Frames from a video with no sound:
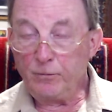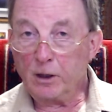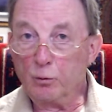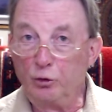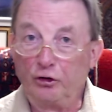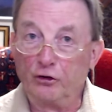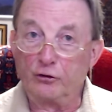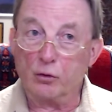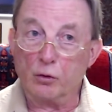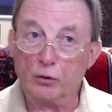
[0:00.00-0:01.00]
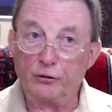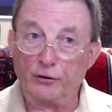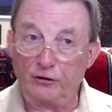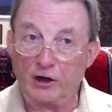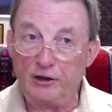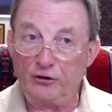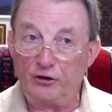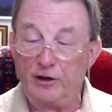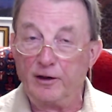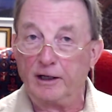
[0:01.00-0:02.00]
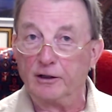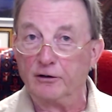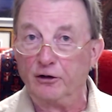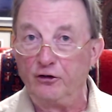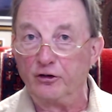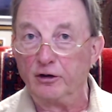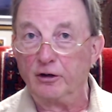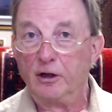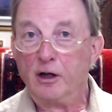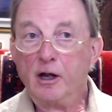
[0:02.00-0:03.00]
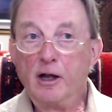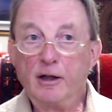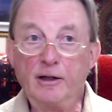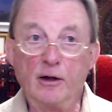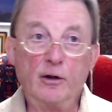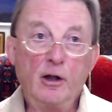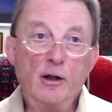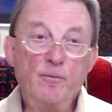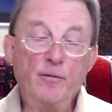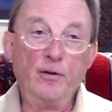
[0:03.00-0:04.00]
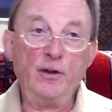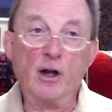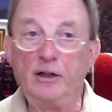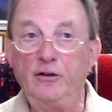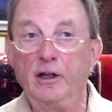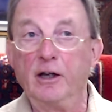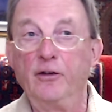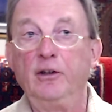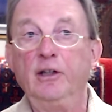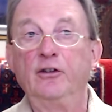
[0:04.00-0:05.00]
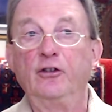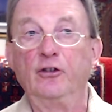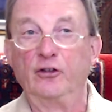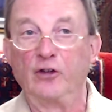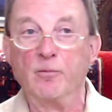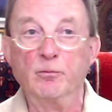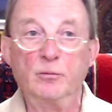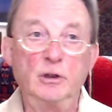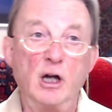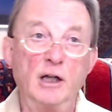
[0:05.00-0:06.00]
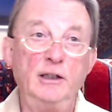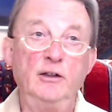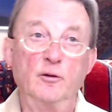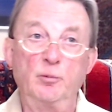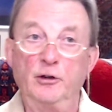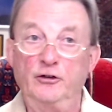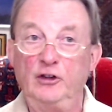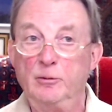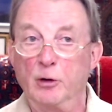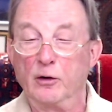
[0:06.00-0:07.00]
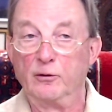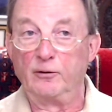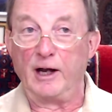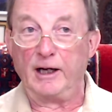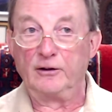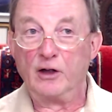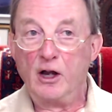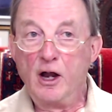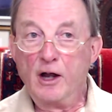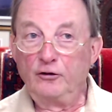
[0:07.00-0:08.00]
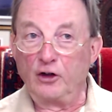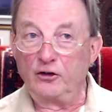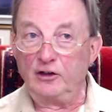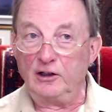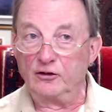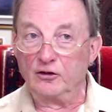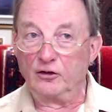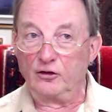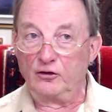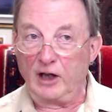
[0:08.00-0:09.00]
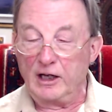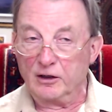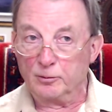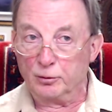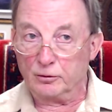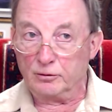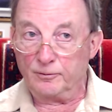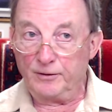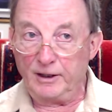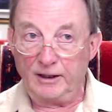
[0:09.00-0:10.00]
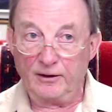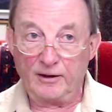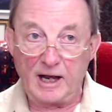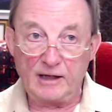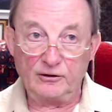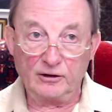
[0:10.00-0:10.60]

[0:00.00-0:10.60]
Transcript: which has caused the change in their condition. Now, the idea that it's some kind of placebo effect just isn't tenable in that